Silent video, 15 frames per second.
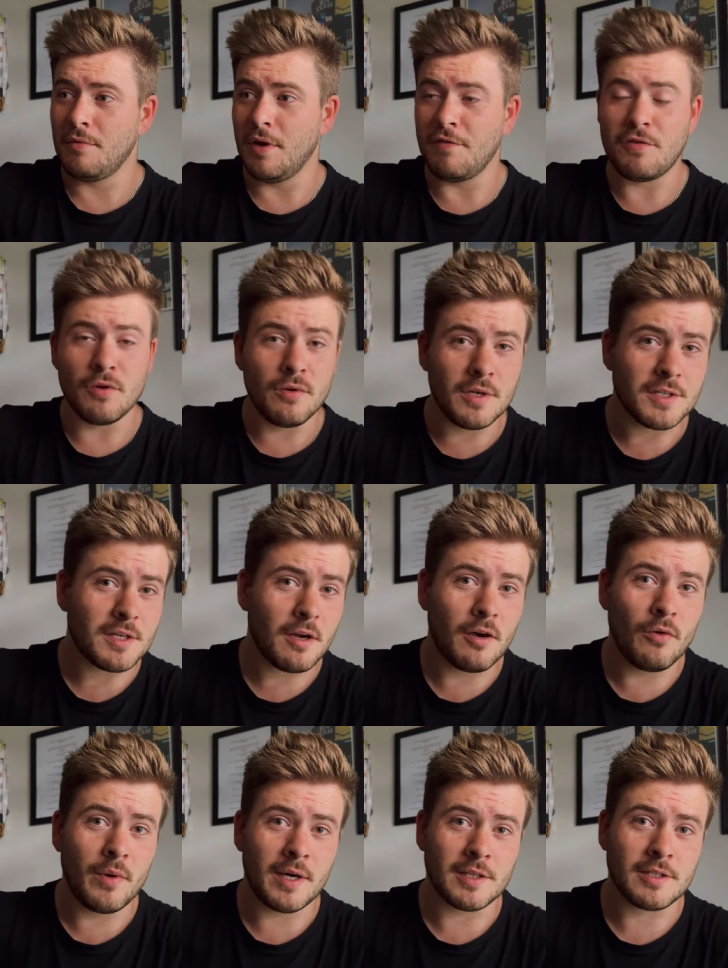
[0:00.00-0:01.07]
a few years
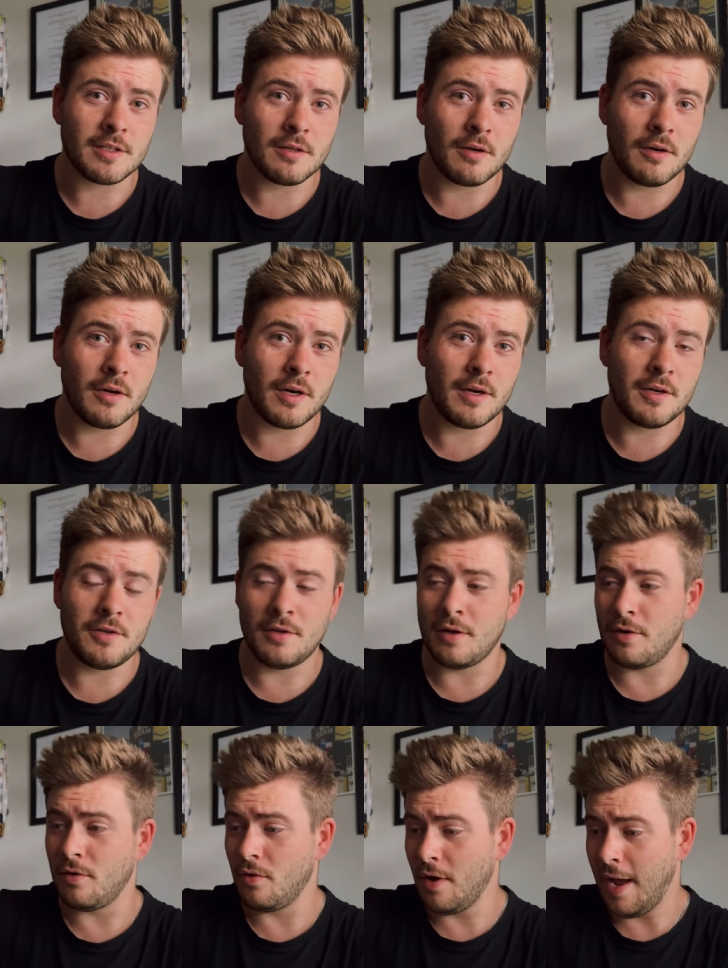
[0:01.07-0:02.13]
ago when I started, you
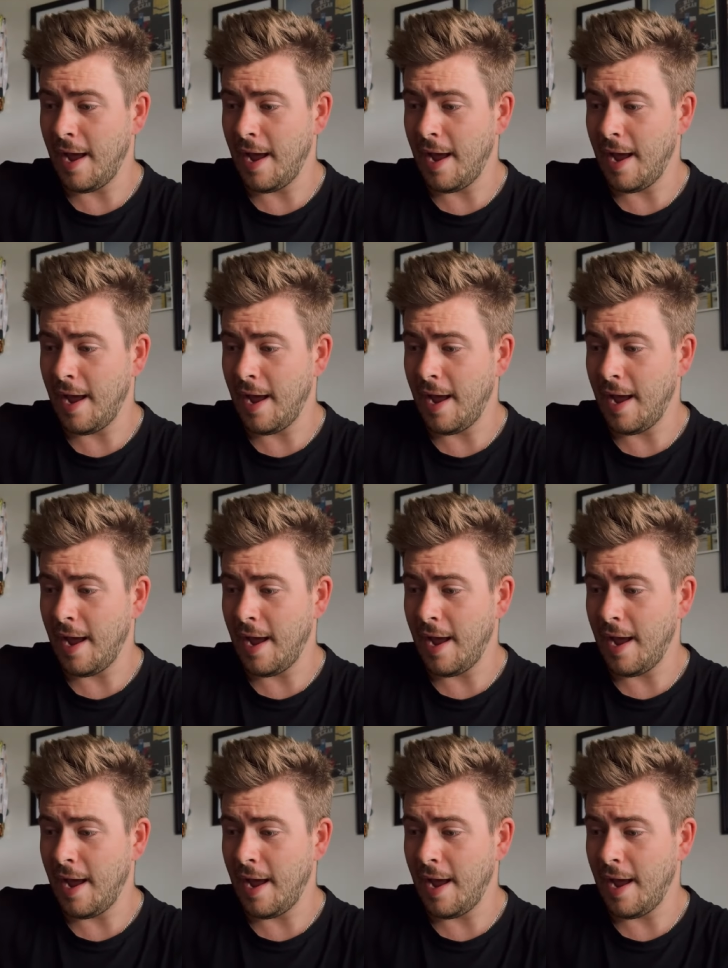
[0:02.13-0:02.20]
know,